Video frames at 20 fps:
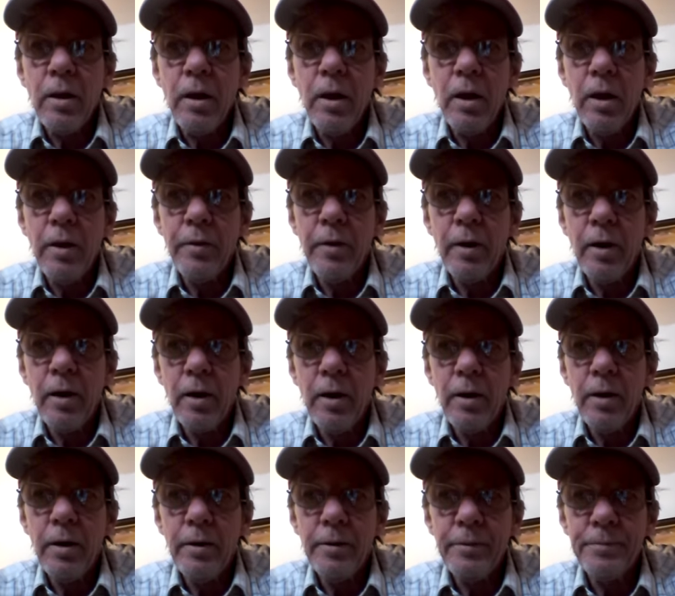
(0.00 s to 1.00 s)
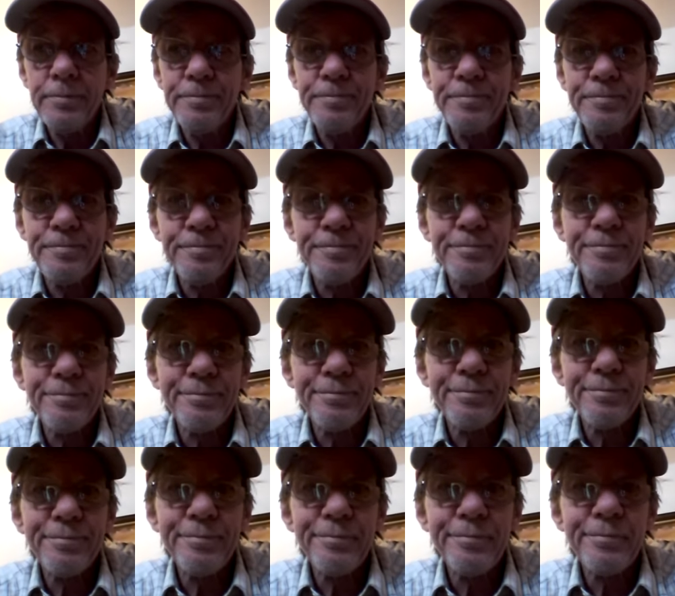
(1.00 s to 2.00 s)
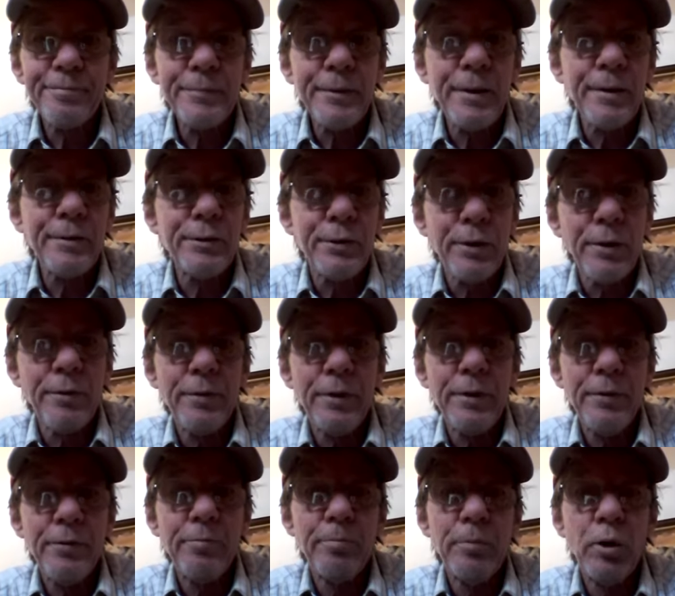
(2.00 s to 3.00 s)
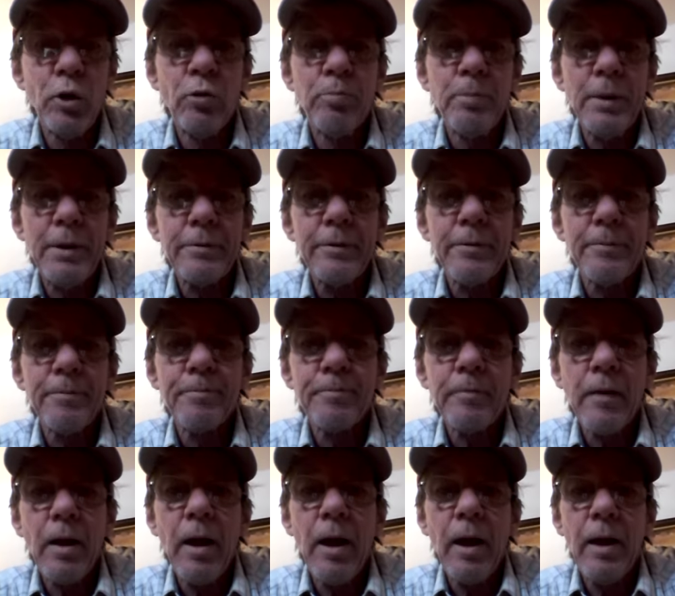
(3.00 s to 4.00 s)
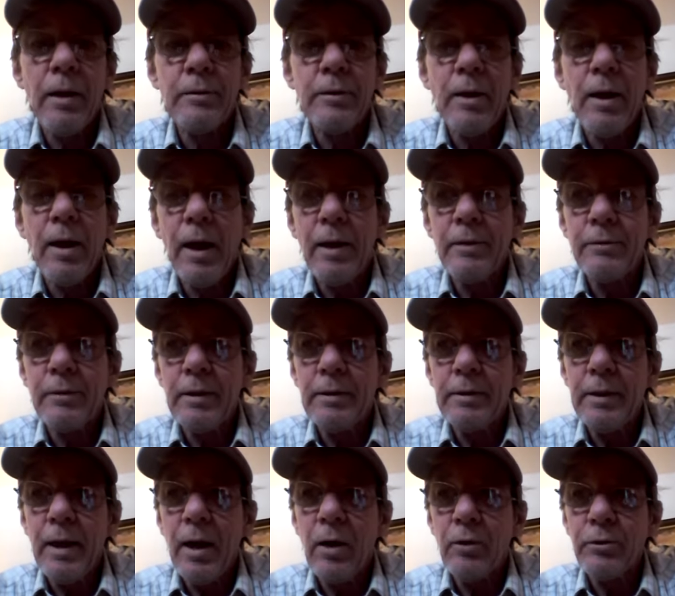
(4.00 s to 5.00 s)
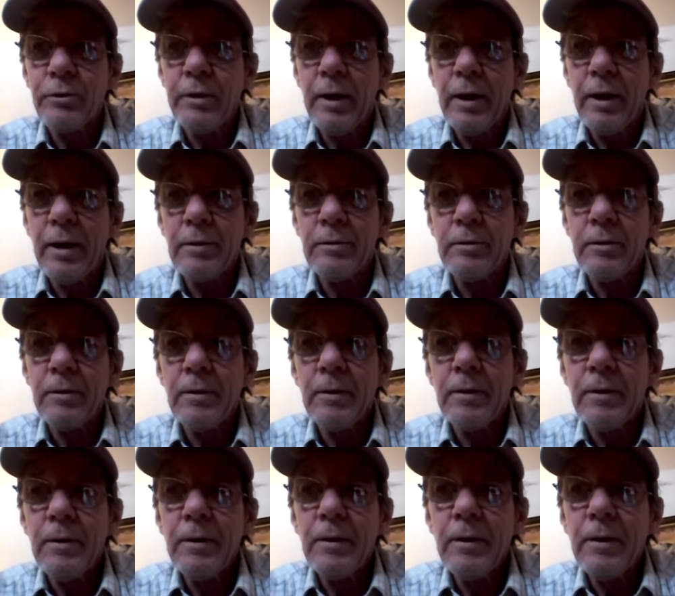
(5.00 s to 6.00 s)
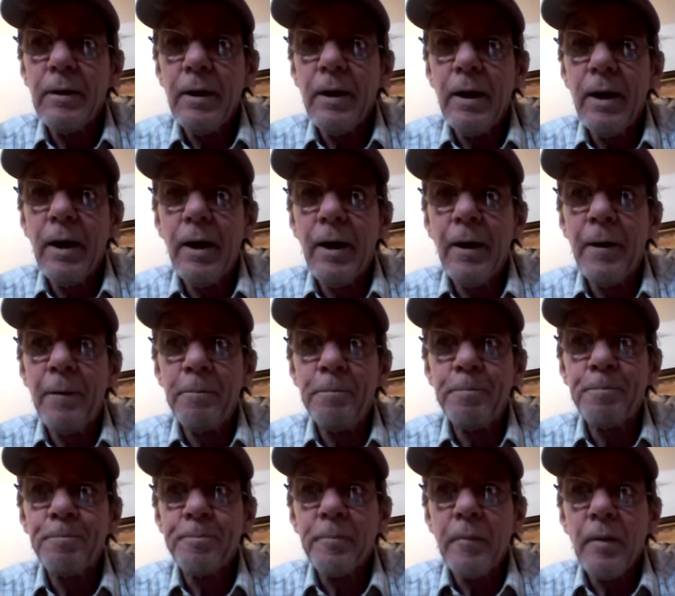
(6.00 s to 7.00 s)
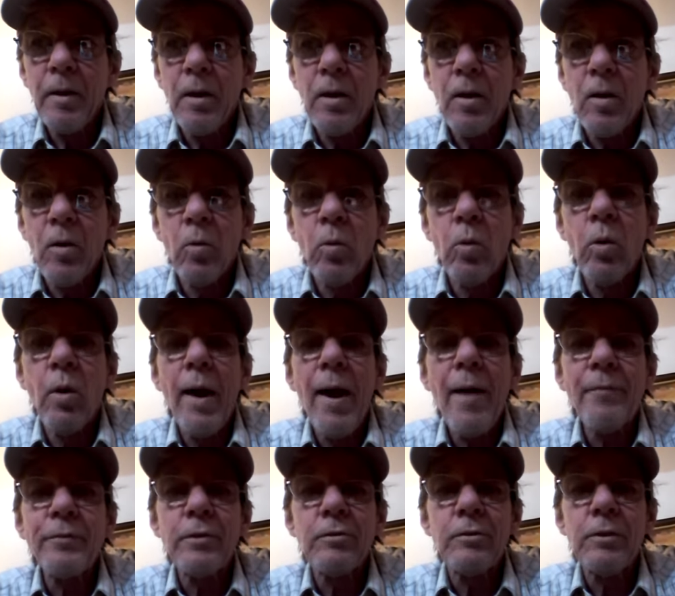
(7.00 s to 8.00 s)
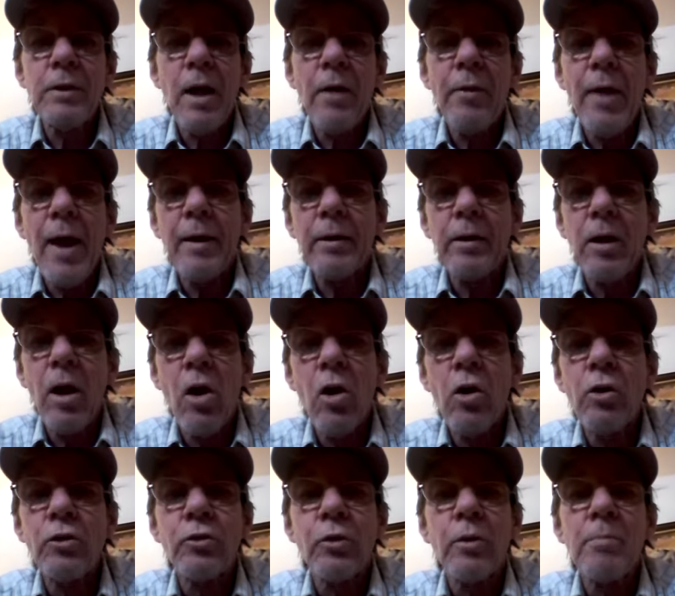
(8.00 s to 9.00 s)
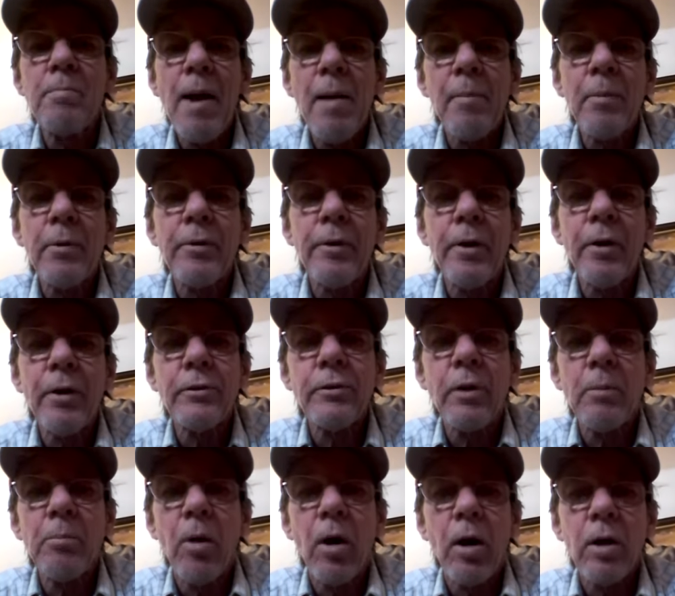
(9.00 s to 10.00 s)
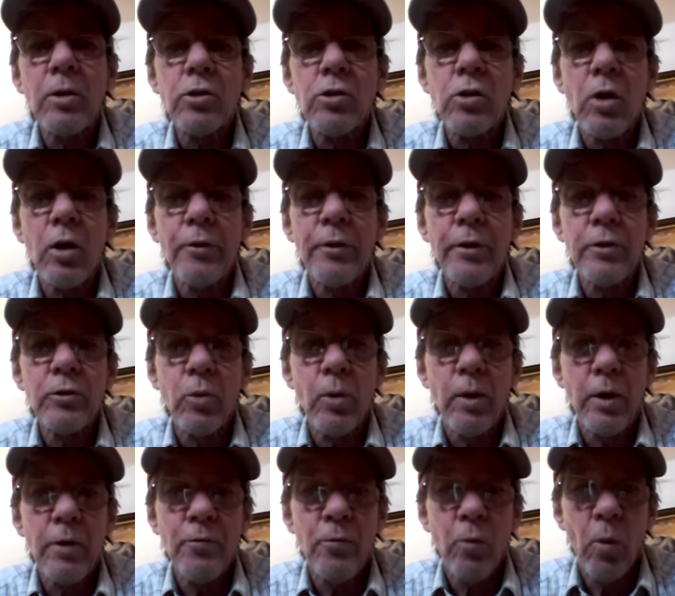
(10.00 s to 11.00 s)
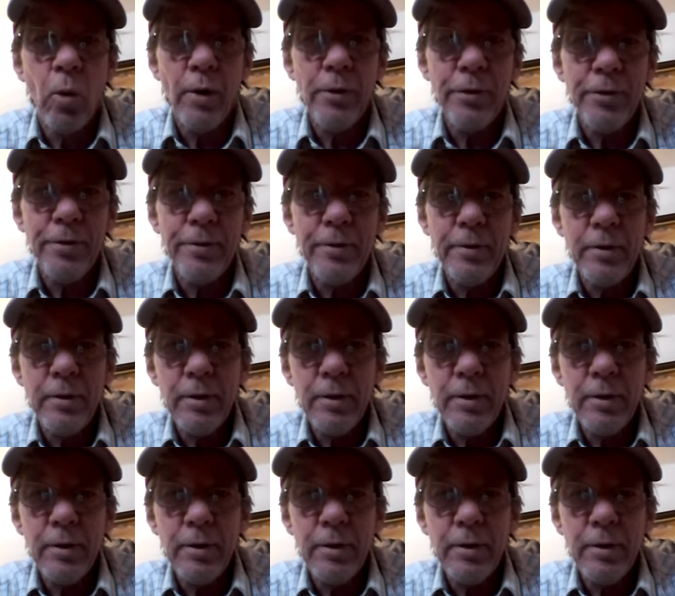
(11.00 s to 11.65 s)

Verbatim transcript: in the conservative movement as as it now stands. Um, we'll have to see how that goes. Remember, there is a march on the 24th